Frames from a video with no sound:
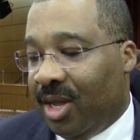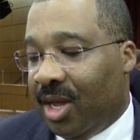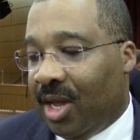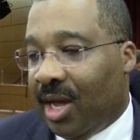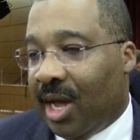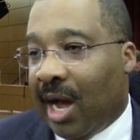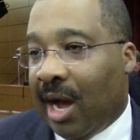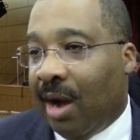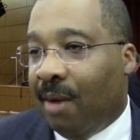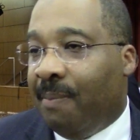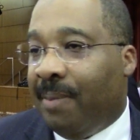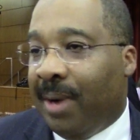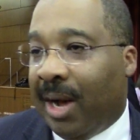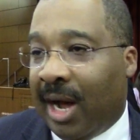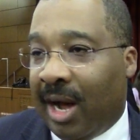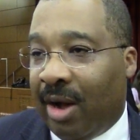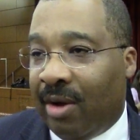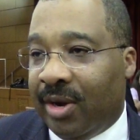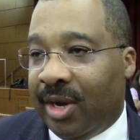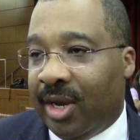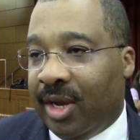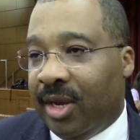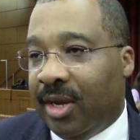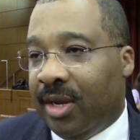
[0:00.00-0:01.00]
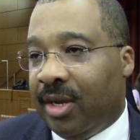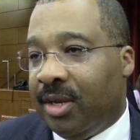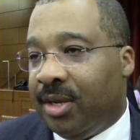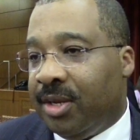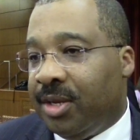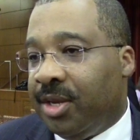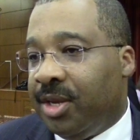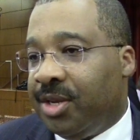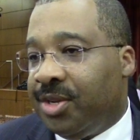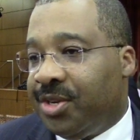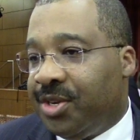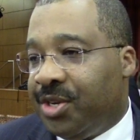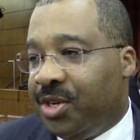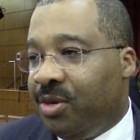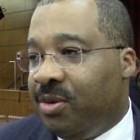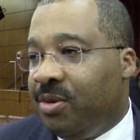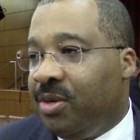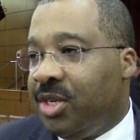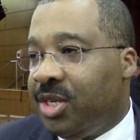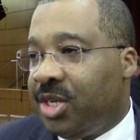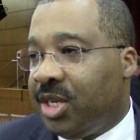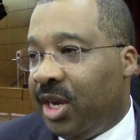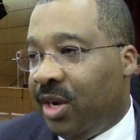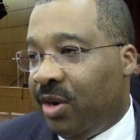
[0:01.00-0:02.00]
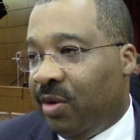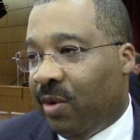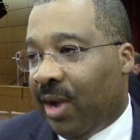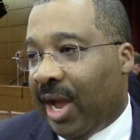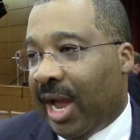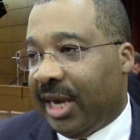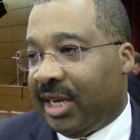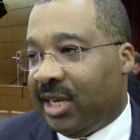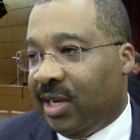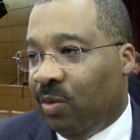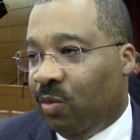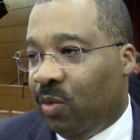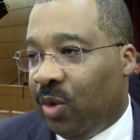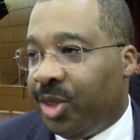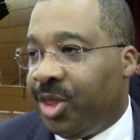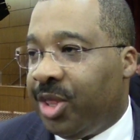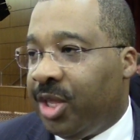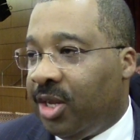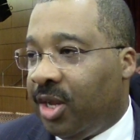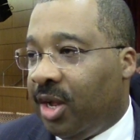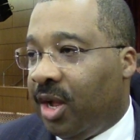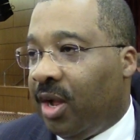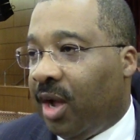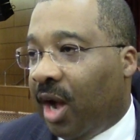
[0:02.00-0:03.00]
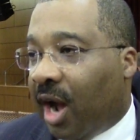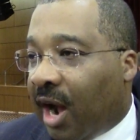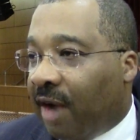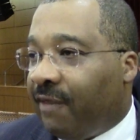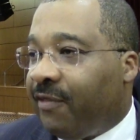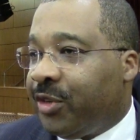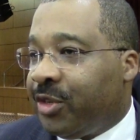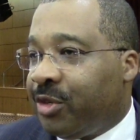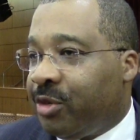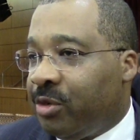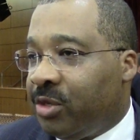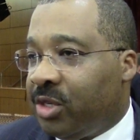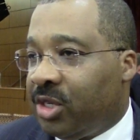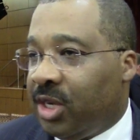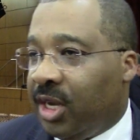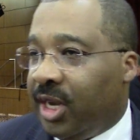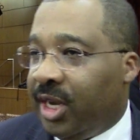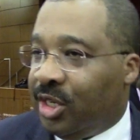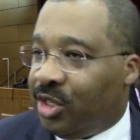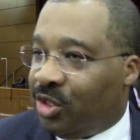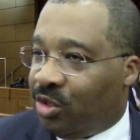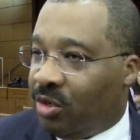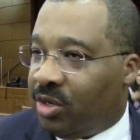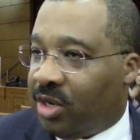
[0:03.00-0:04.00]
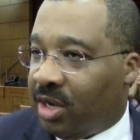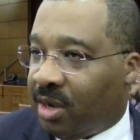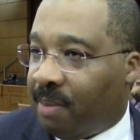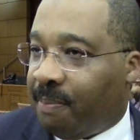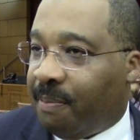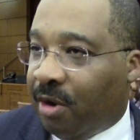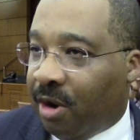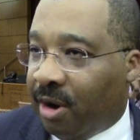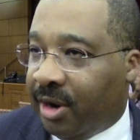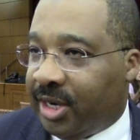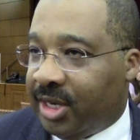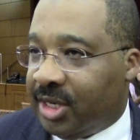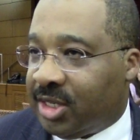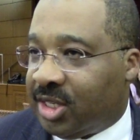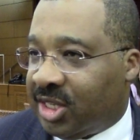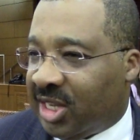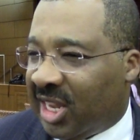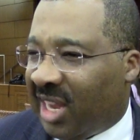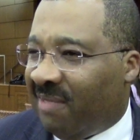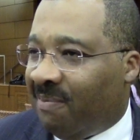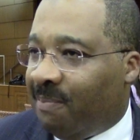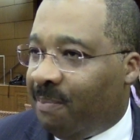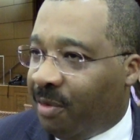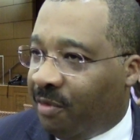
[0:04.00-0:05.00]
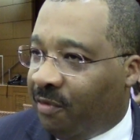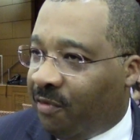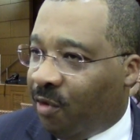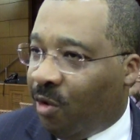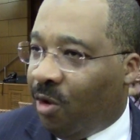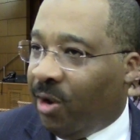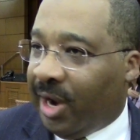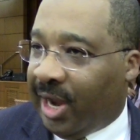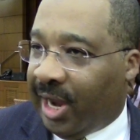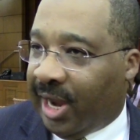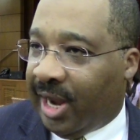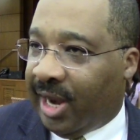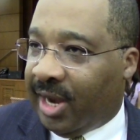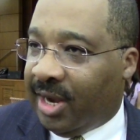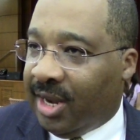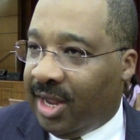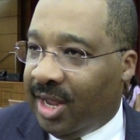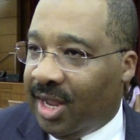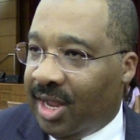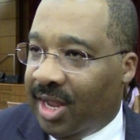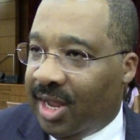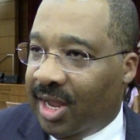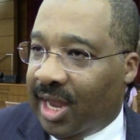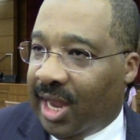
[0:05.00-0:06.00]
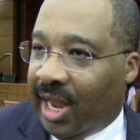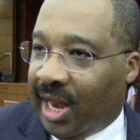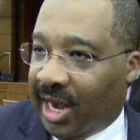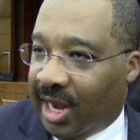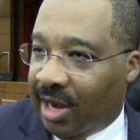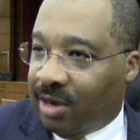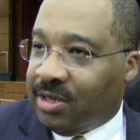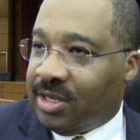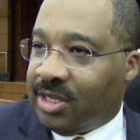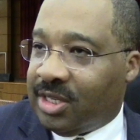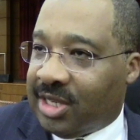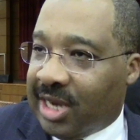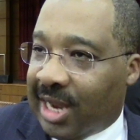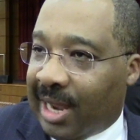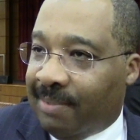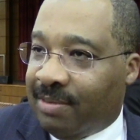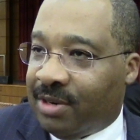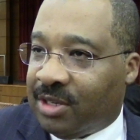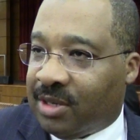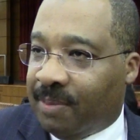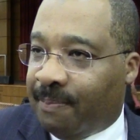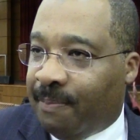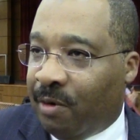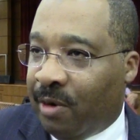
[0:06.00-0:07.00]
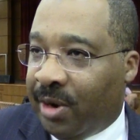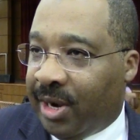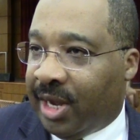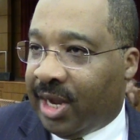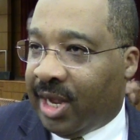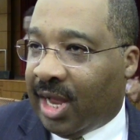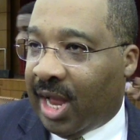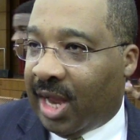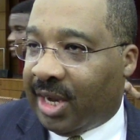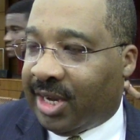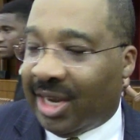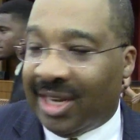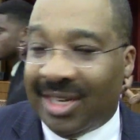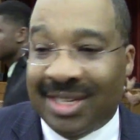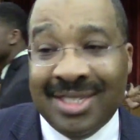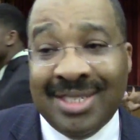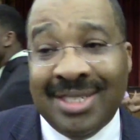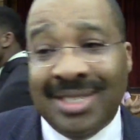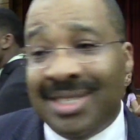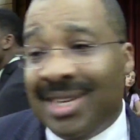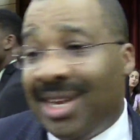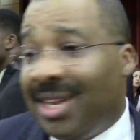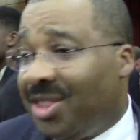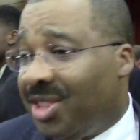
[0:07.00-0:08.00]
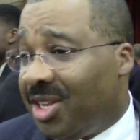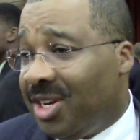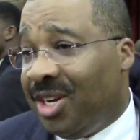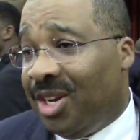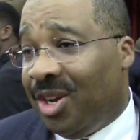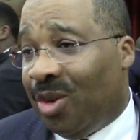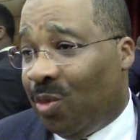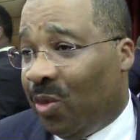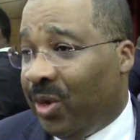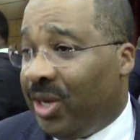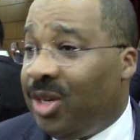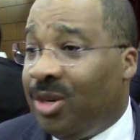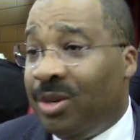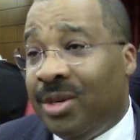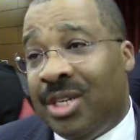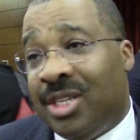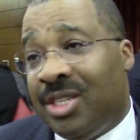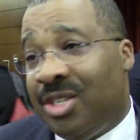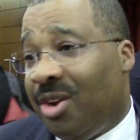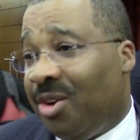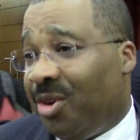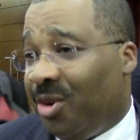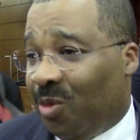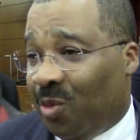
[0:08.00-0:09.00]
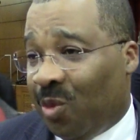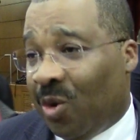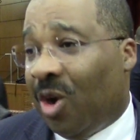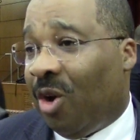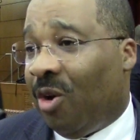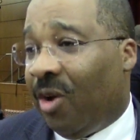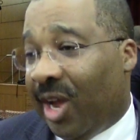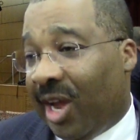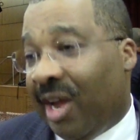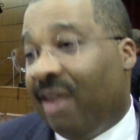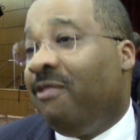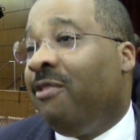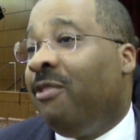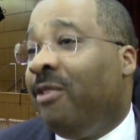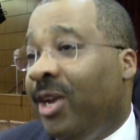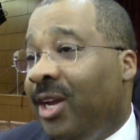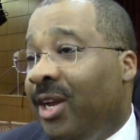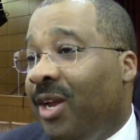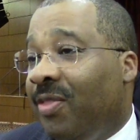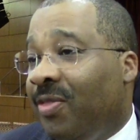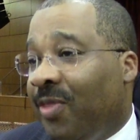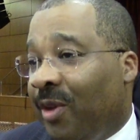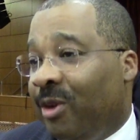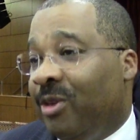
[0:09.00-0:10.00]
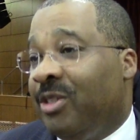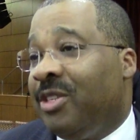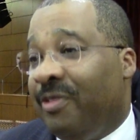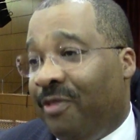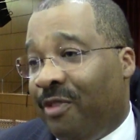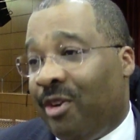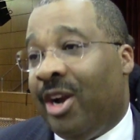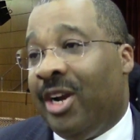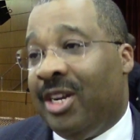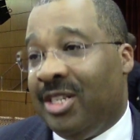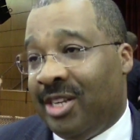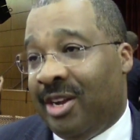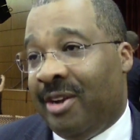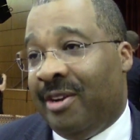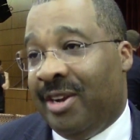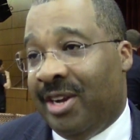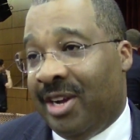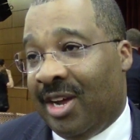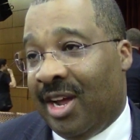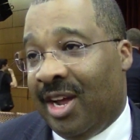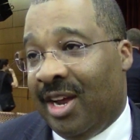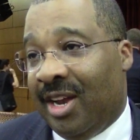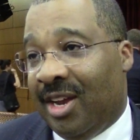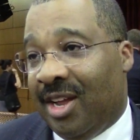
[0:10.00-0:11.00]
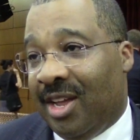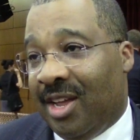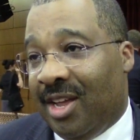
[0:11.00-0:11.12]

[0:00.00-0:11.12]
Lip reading: How about the students interacting with the officers to ensure that the party is safe beforehand, and they establish a point of contact? This is nothing new. We do this on the road every Thursday, Friday, Saturday night.